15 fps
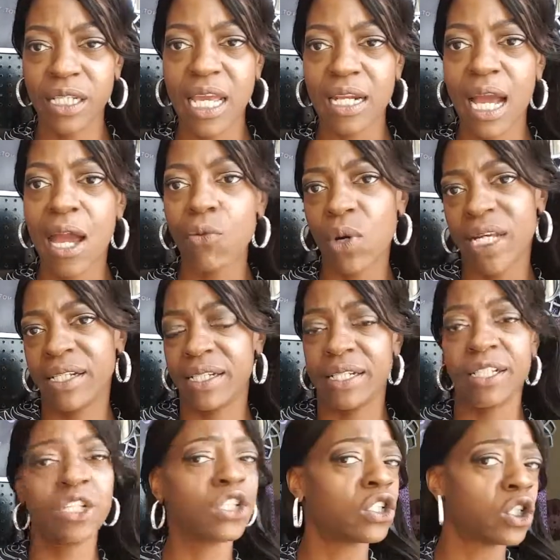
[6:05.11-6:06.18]
And I
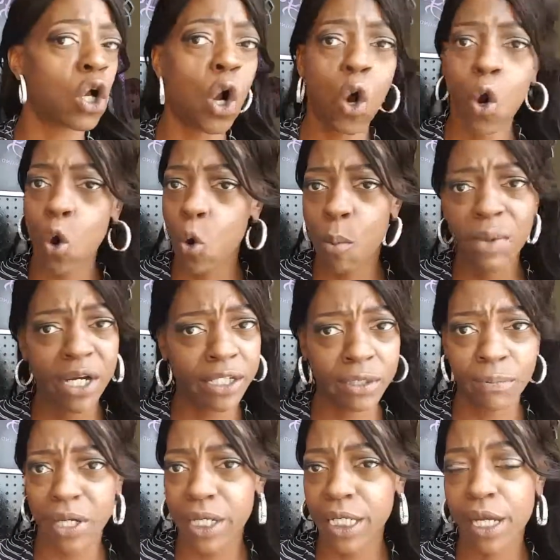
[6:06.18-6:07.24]
wasted so much
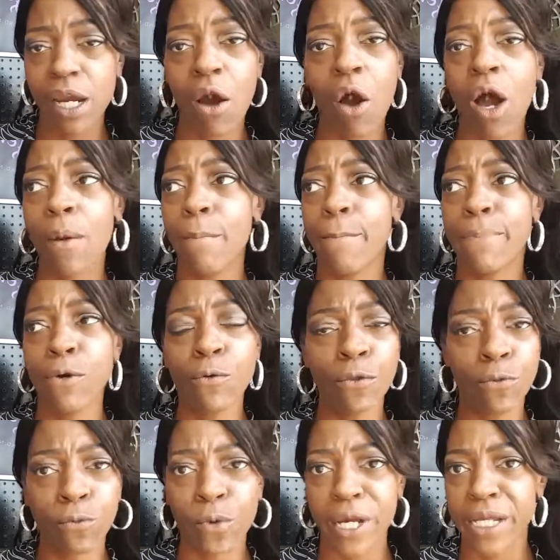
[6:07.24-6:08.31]
money on booth
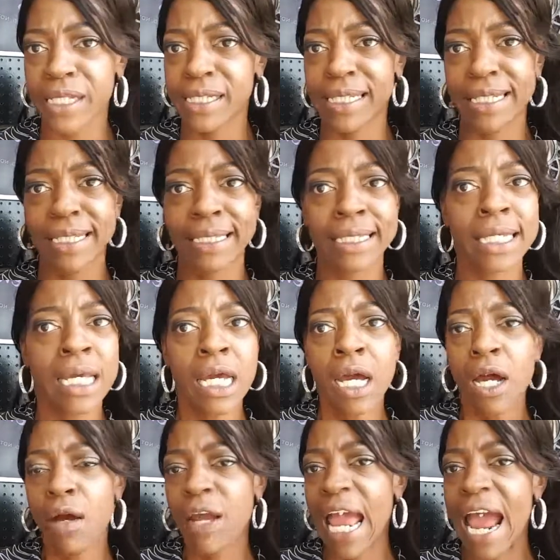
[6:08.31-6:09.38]
rents and
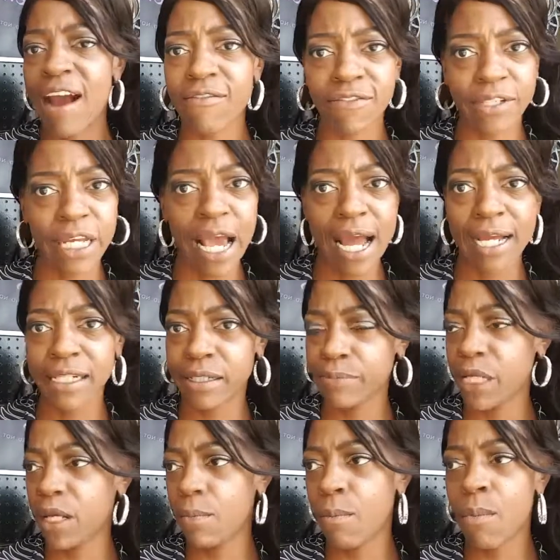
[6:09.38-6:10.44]

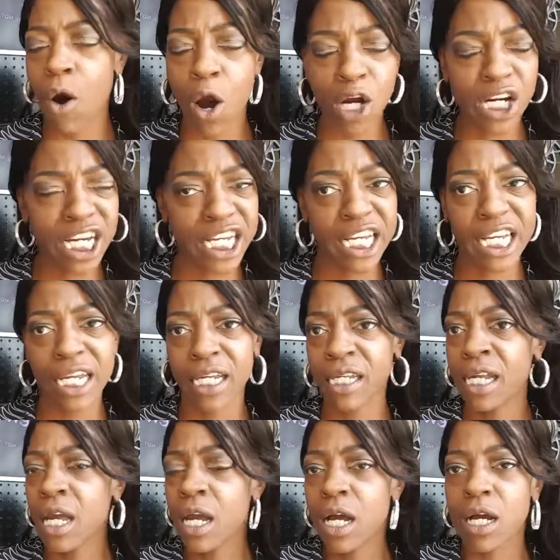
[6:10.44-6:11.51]
advertisement,
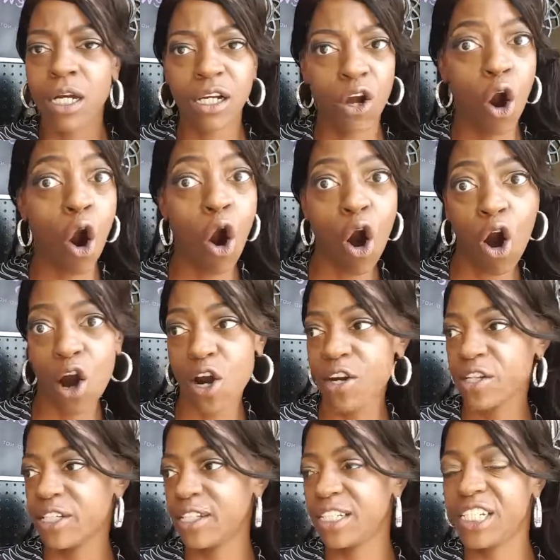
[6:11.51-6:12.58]
marketing,
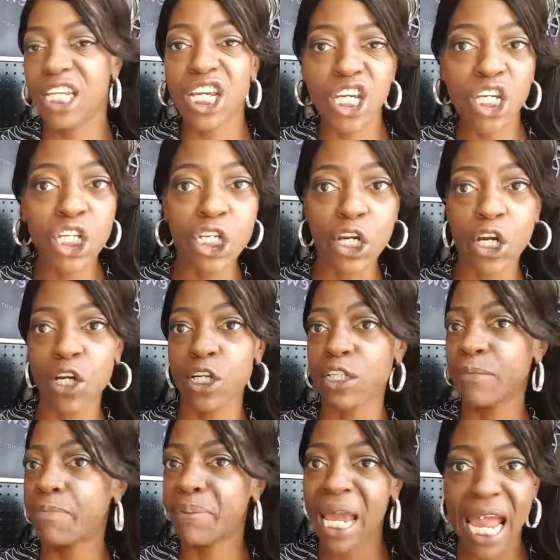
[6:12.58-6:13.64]
cards, t-shirts,
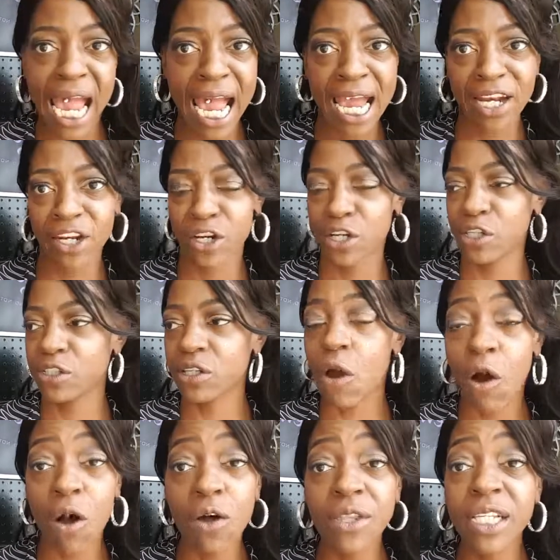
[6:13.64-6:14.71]
banners,
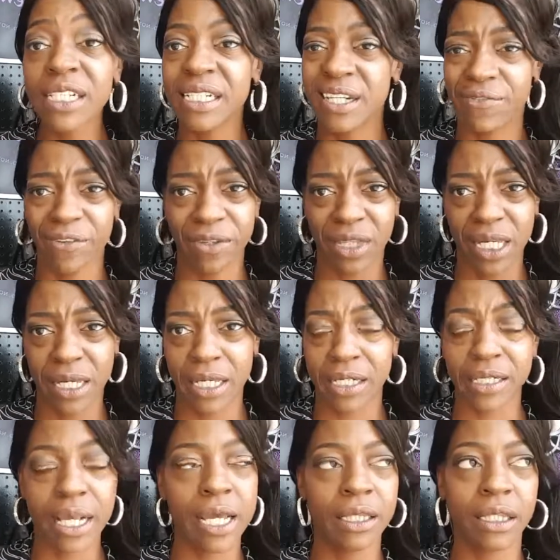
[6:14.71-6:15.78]
all these different
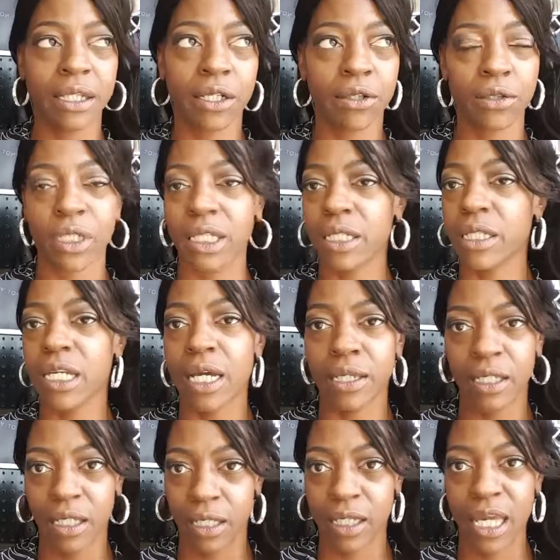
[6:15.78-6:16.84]
things, and literally
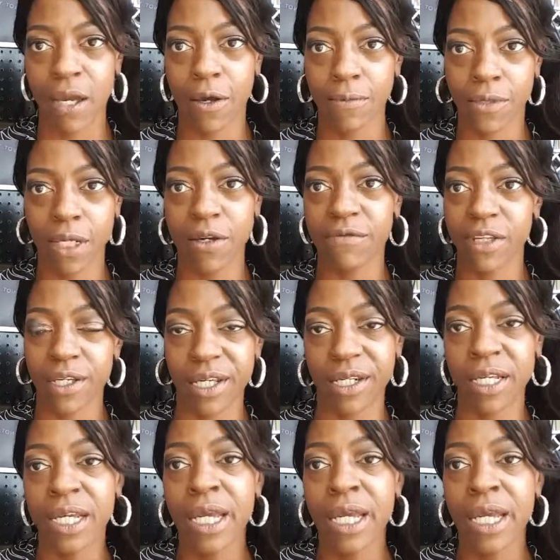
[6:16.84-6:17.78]
nothing comes of it.